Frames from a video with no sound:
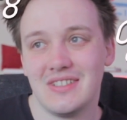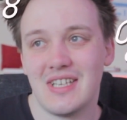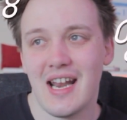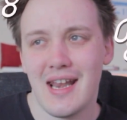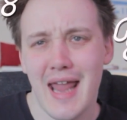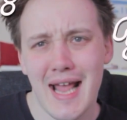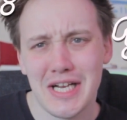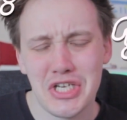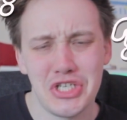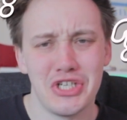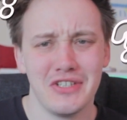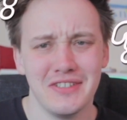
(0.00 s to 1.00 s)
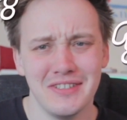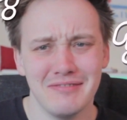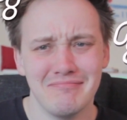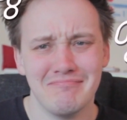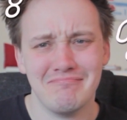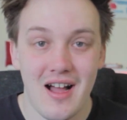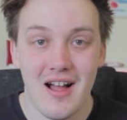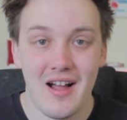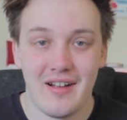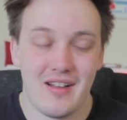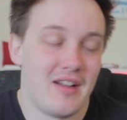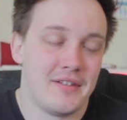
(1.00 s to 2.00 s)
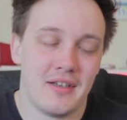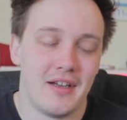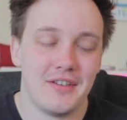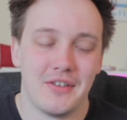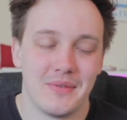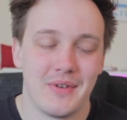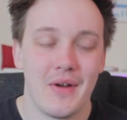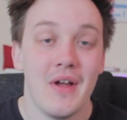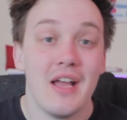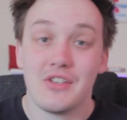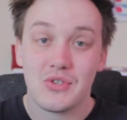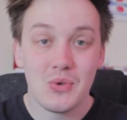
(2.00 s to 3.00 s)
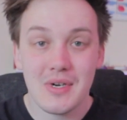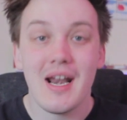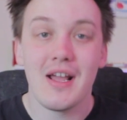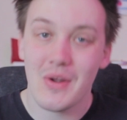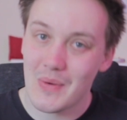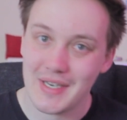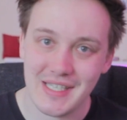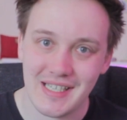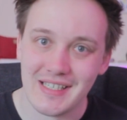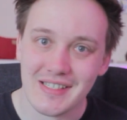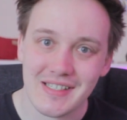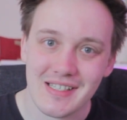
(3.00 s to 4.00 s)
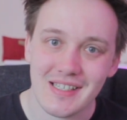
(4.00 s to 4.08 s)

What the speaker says: collection. I don't know. It's called Lego Ideas.